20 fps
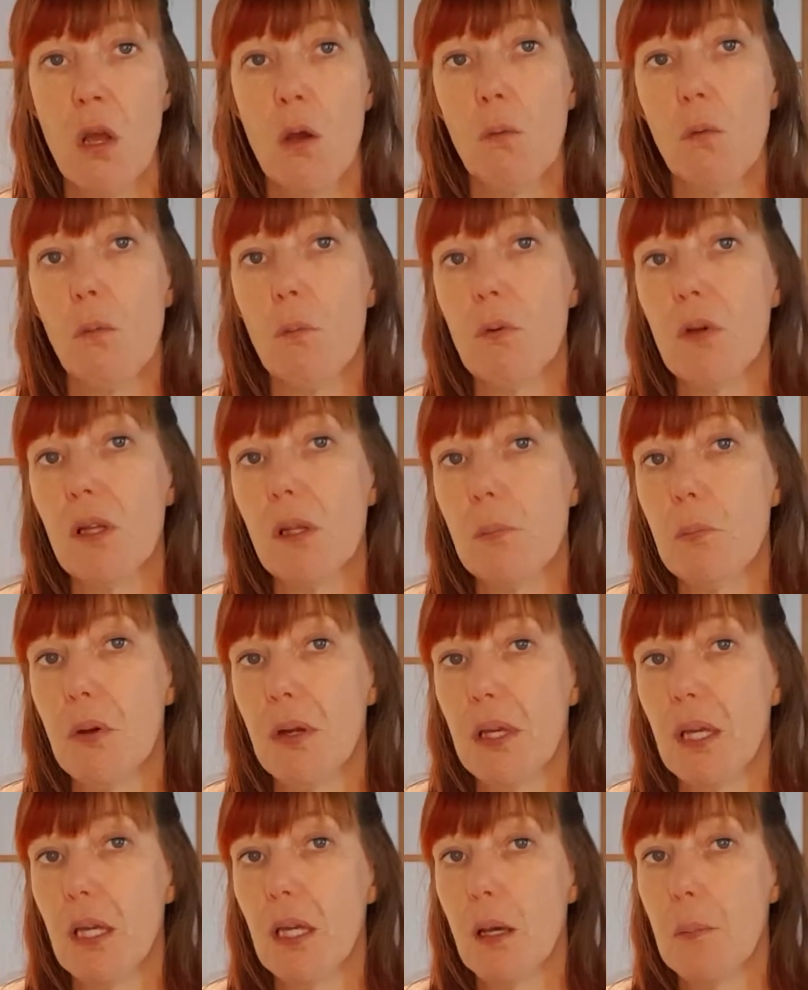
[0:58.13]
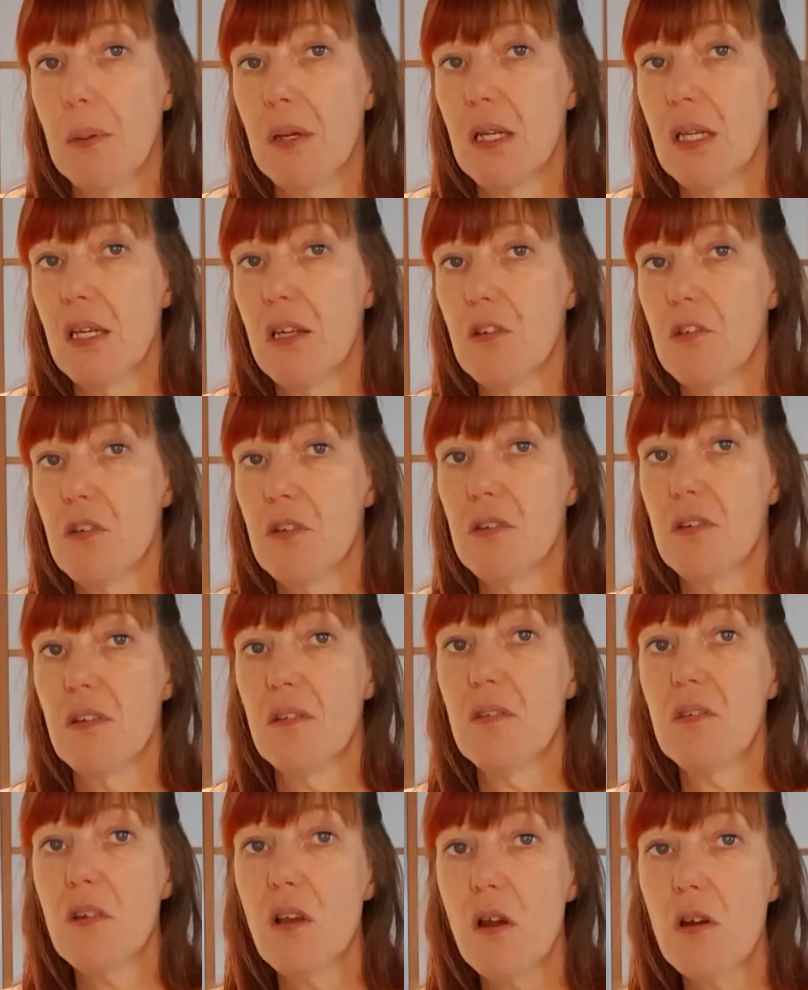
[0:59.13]
we're really breaking up adhesions and
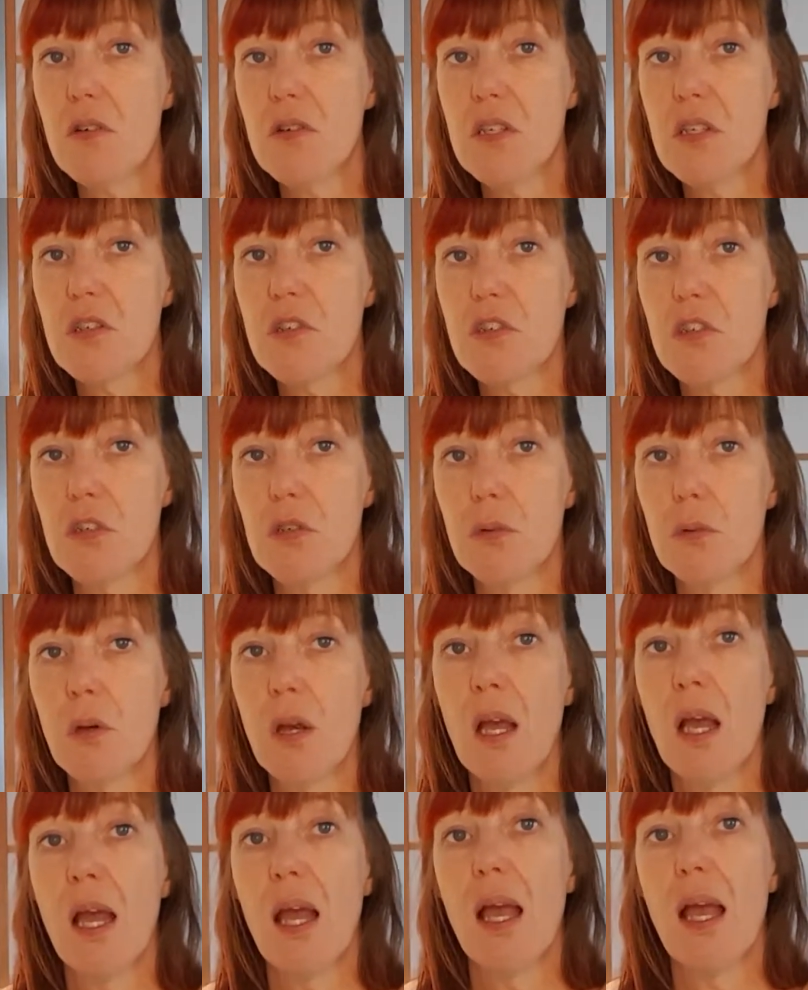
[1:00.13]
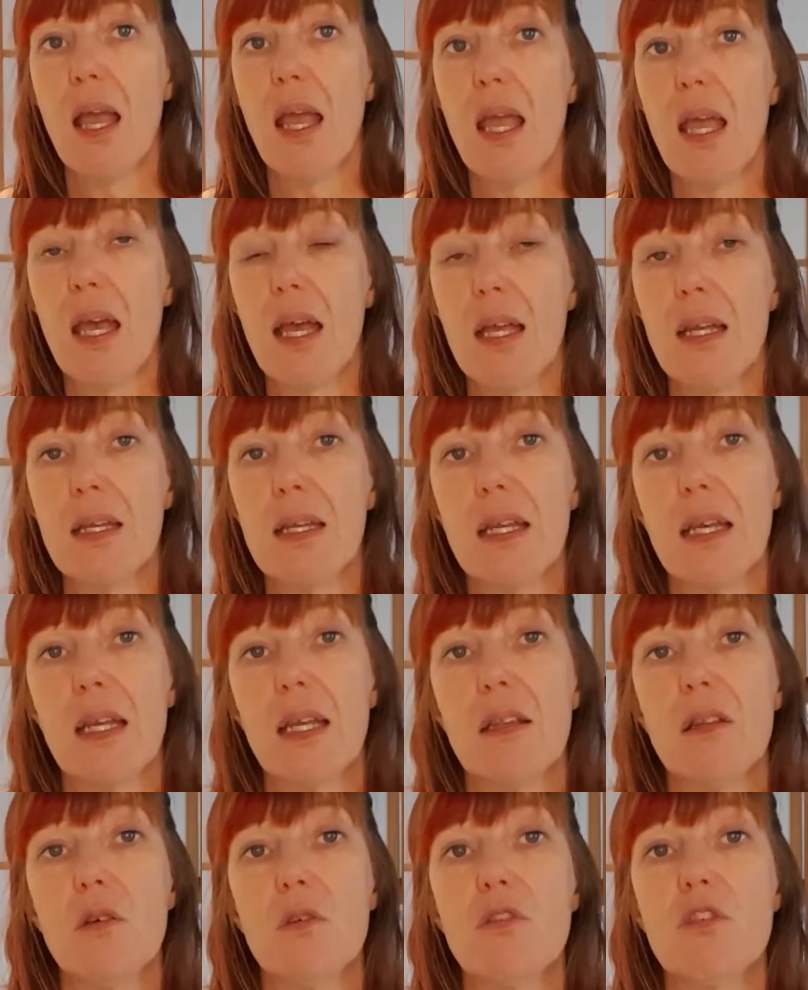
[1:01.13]
scar tissue and
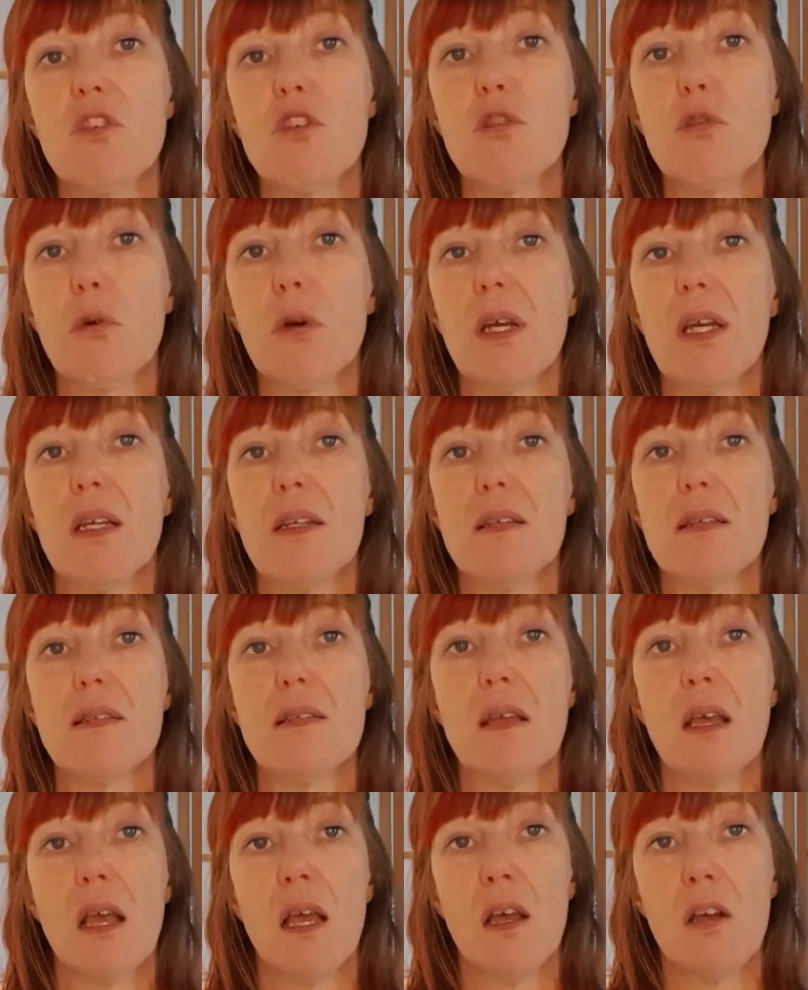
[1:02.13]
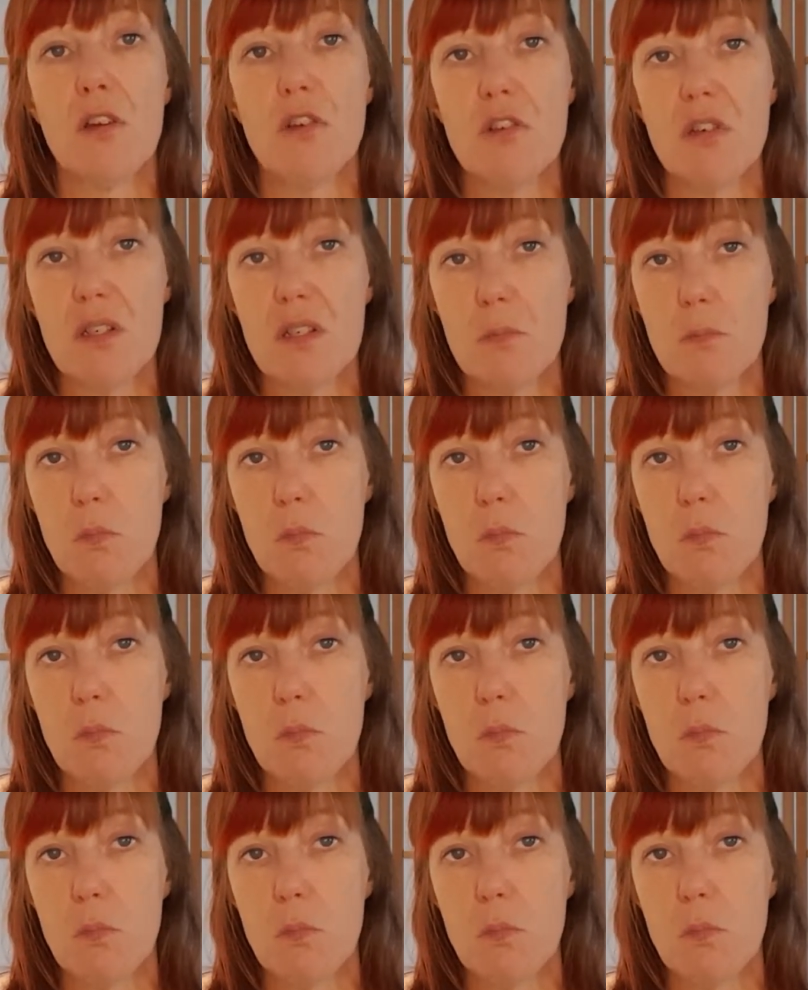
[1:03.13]
getting those joints just